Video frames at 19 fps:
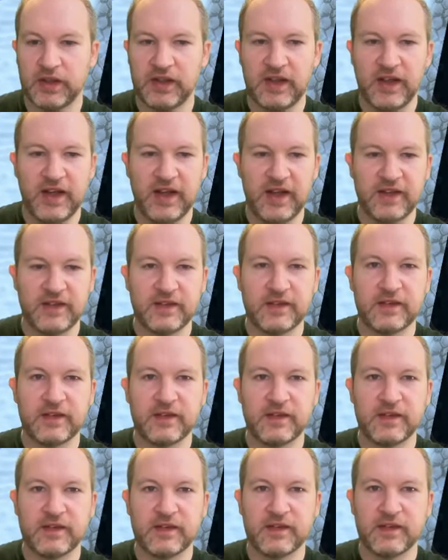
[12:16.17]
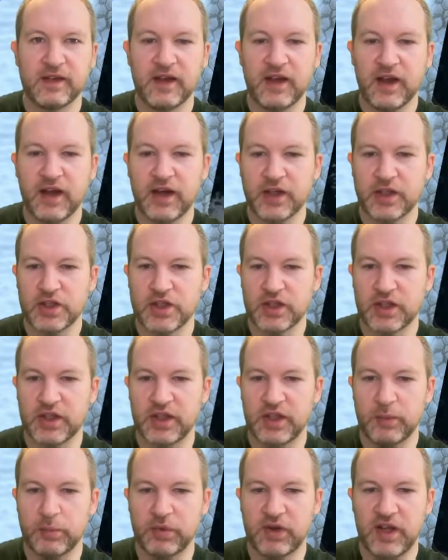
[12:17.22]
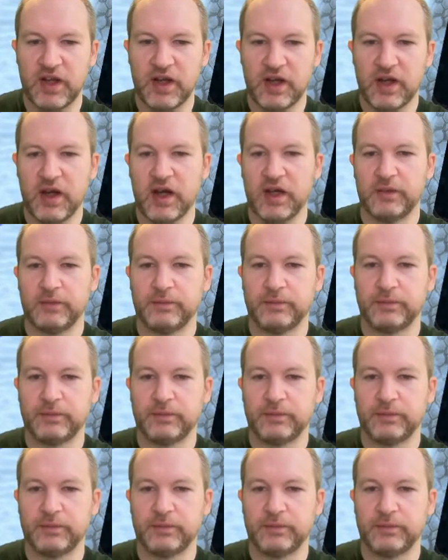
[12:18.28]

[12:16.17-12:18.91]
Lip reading: Let's actually play her.